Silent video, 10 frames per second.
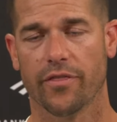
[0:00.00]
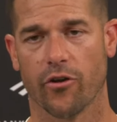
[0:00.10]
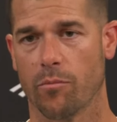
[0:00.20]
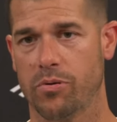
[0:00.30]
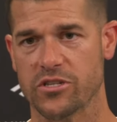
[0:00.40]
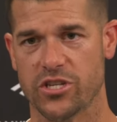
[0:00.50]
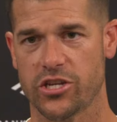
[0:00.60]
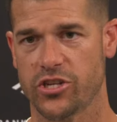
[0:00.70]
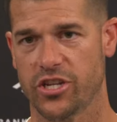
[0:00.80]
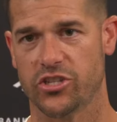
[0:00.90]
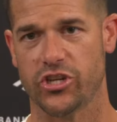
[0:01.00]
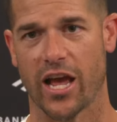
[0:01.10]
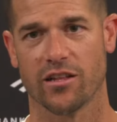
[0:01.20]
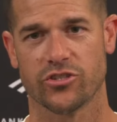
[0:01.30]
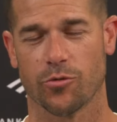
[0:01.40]
They're in position to
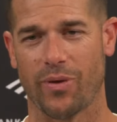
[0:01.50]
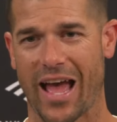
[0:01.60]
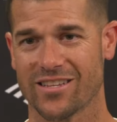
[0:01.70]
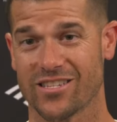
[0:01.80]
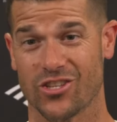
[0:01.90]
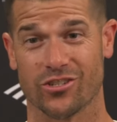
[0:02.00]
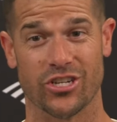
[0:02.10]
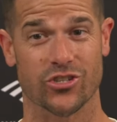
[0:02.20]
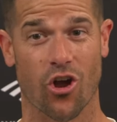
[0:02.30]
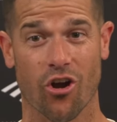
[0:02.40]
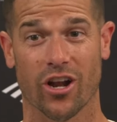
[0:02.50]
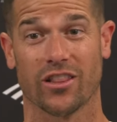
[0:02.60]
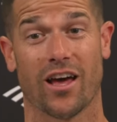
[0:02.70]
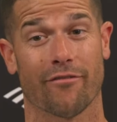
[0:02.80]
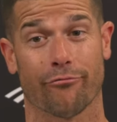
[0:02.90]
challenge your passes. There just aren't a
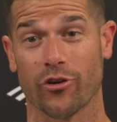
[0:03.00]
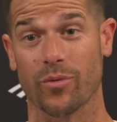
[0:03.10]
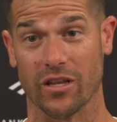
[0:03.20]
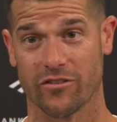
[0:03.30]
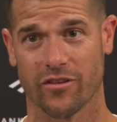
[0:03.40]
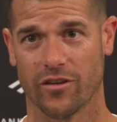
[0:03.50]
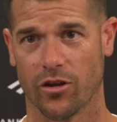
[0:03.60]
lot of freebies.